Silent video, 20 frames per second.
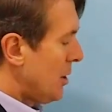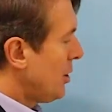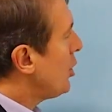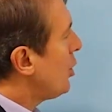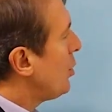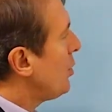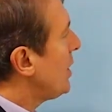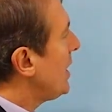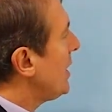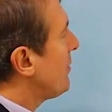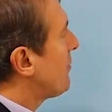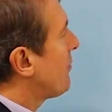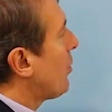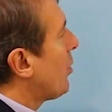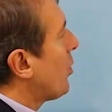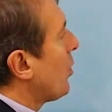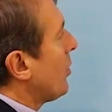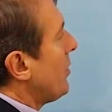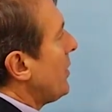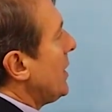No need
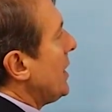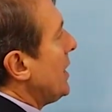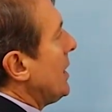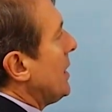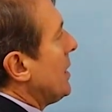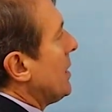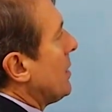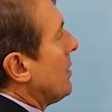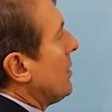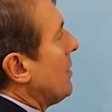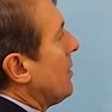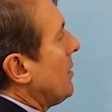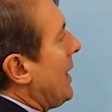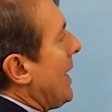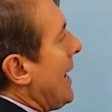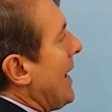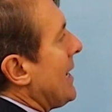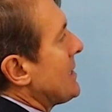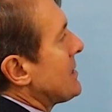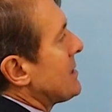for the
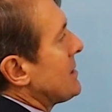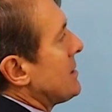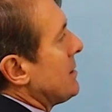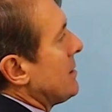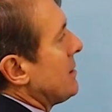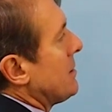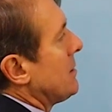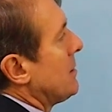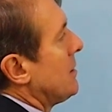last